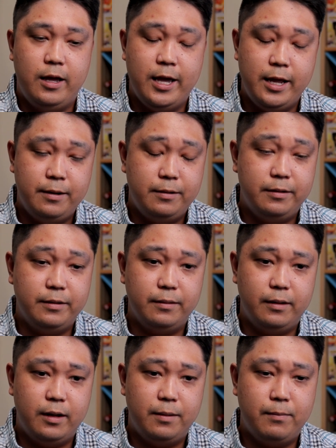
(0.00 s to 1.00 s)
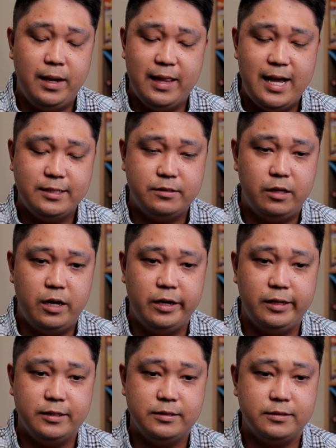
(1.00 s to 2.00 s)
And uh, my last
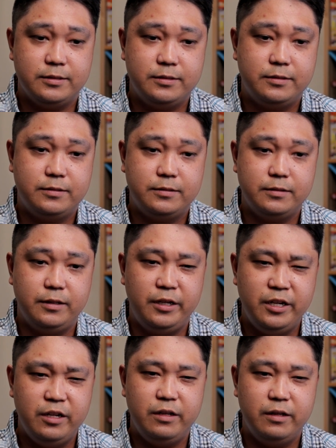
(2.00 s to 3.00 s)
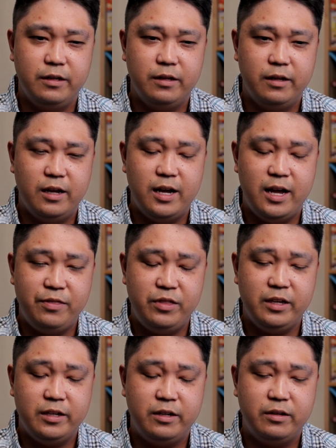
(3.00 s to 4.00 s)
thought is, it, I
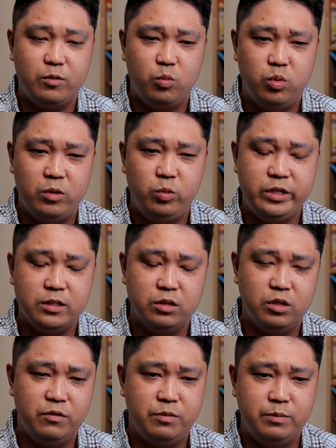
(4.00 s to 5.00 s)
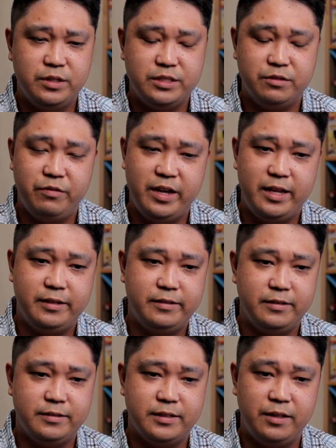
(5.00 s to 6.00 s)
think what we can learn from this
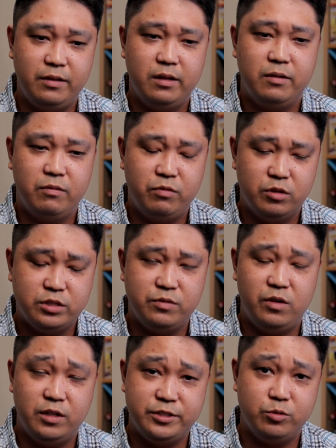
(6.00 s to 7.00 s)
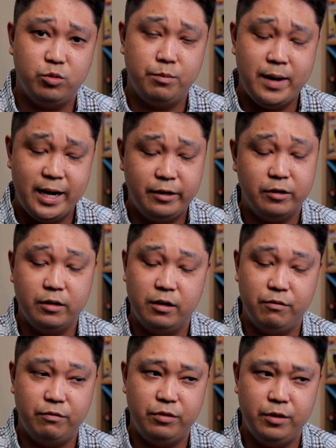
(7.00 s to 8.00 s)
event is I, First of all, it's a reminder
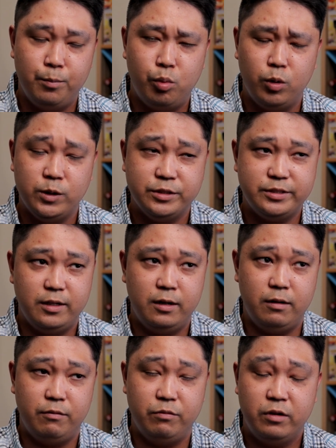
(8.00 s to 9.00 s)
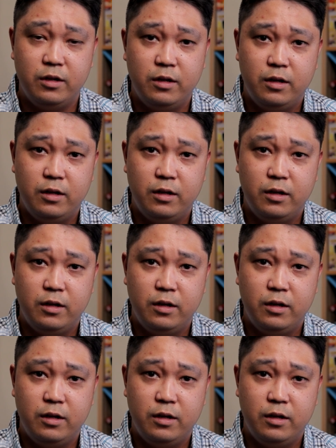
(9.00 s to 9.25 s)
of the importance of